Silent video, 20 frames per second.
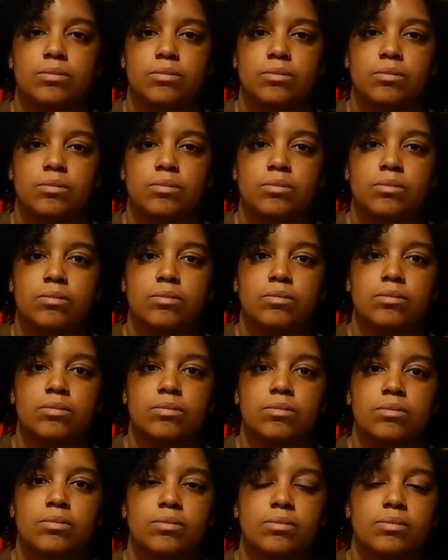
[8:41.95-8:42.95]

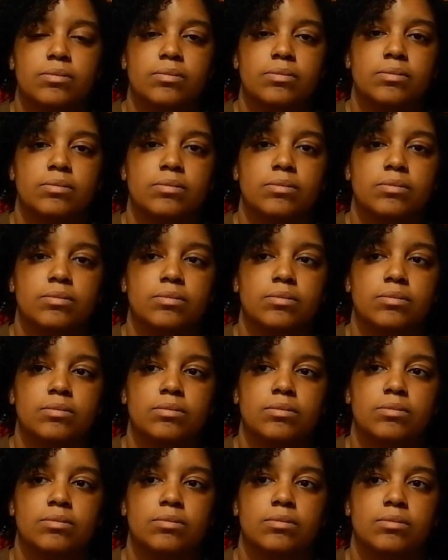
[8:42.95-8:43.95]

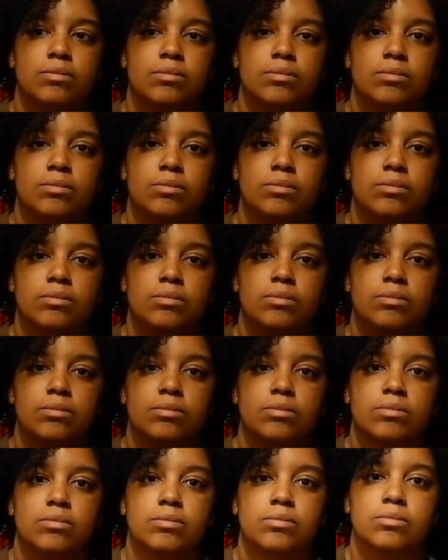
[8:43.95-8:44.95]

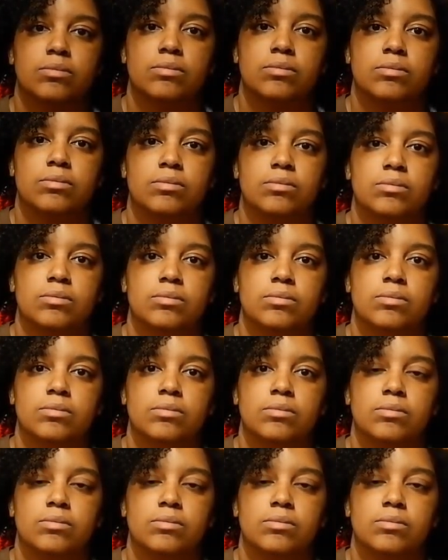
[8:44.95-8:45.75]
(not speaking)